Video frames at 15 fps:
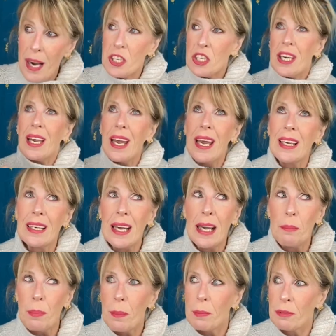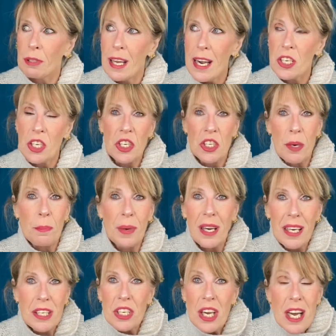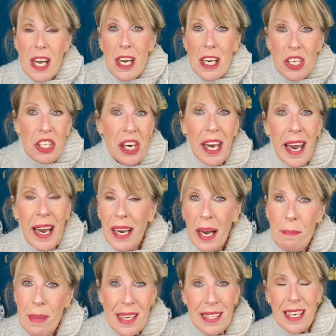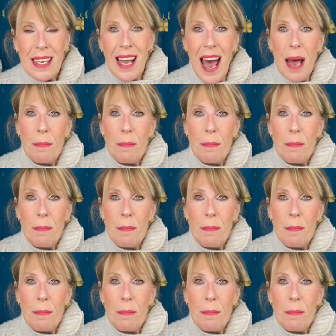she can't keep up a relationship because she can't commit to that